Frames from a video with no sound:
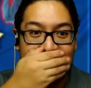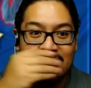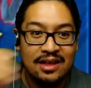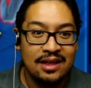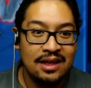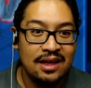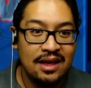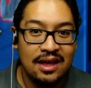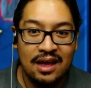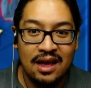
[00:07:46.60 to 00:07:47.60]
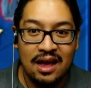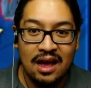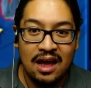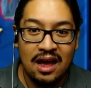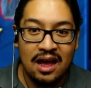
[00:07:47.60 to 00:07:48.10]

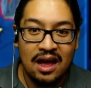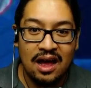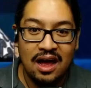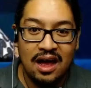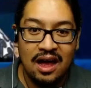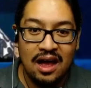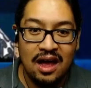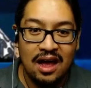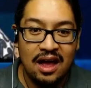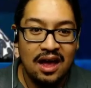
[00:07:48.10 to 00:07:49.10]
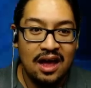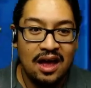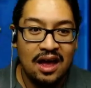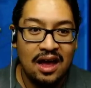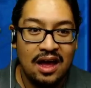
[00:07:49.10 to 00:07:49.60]

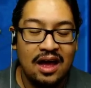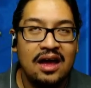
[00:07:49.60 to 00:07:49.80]
[no speech]